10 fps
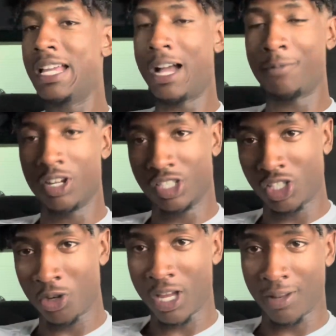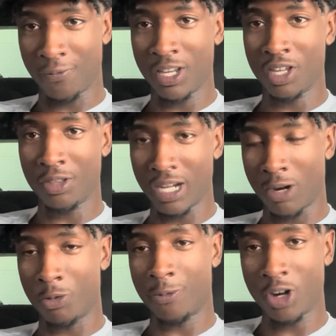I'm going to show y'all the video that
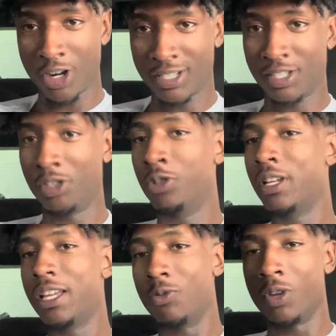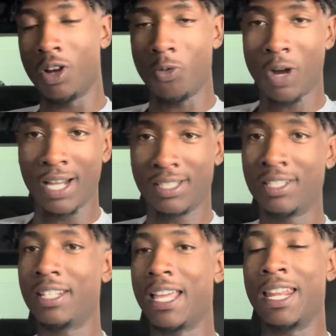I'm referring to. We're going to watch
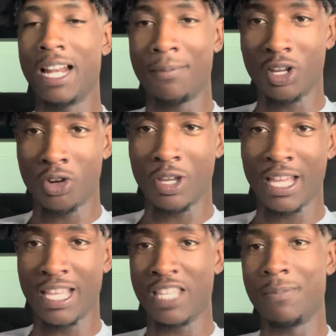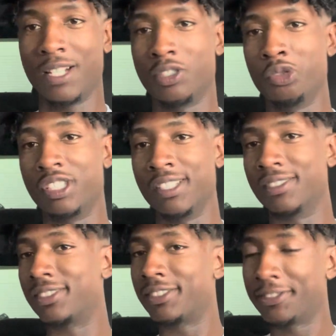it, and then I'm going to go ahead and get my 2
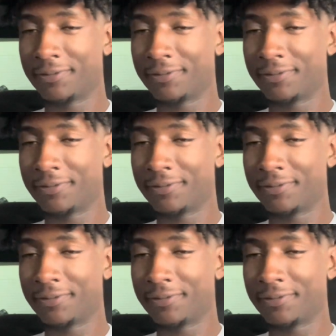cents.